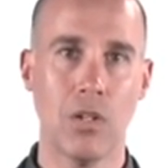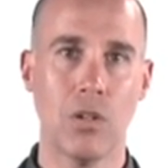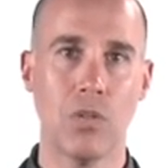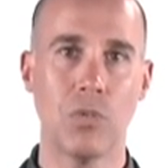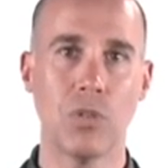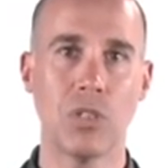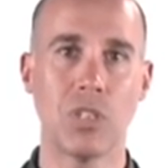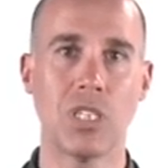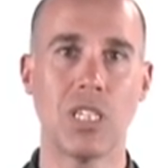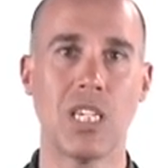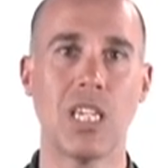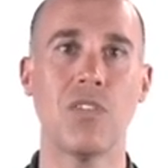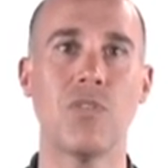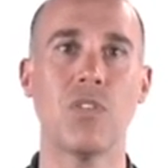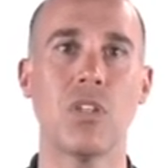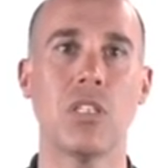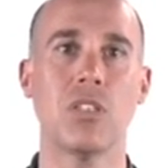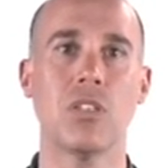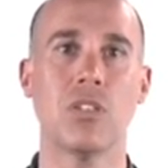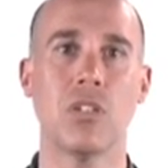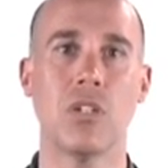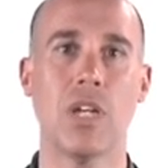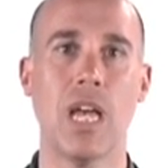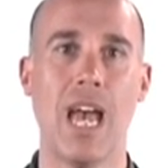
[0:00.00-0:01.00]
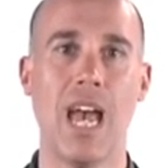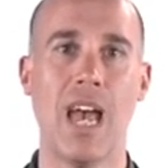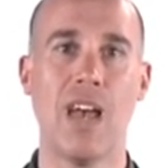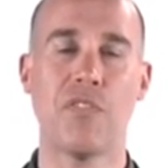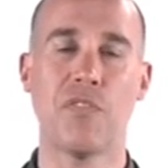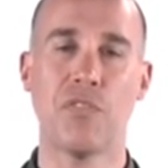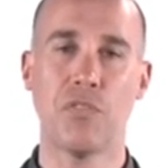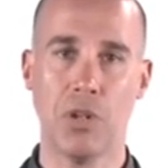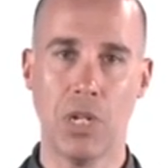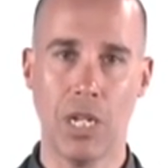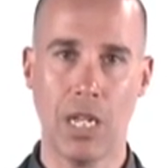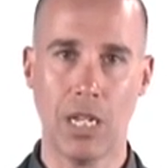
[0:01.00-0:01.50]
was given to
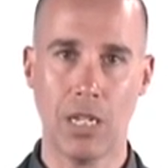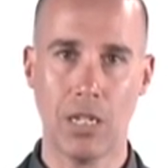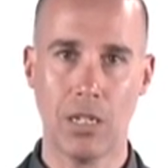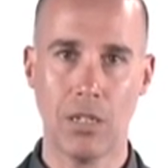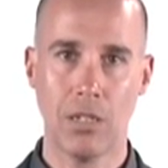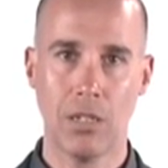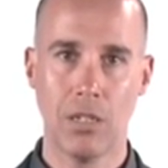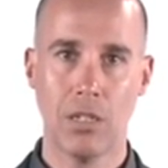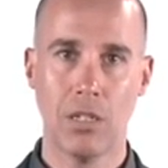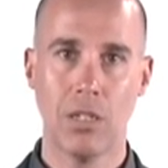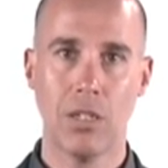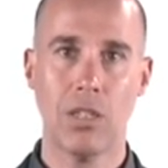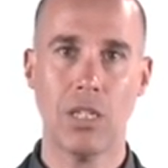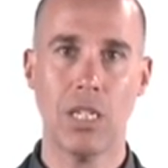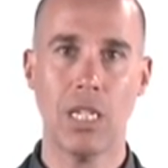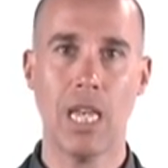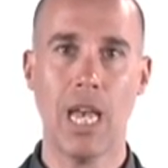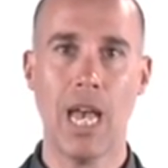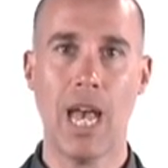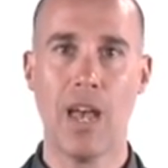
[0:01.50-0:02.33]
AFRINIC, the